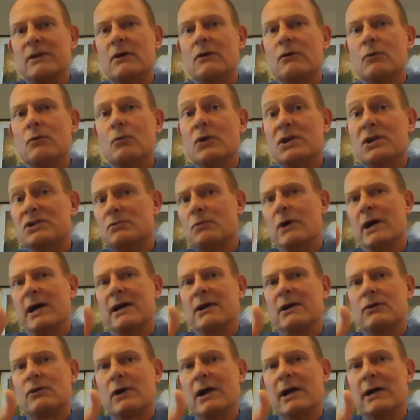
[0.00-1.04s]
We know which
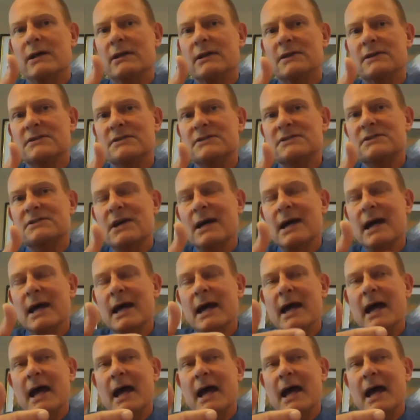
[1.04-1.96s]
way it runs.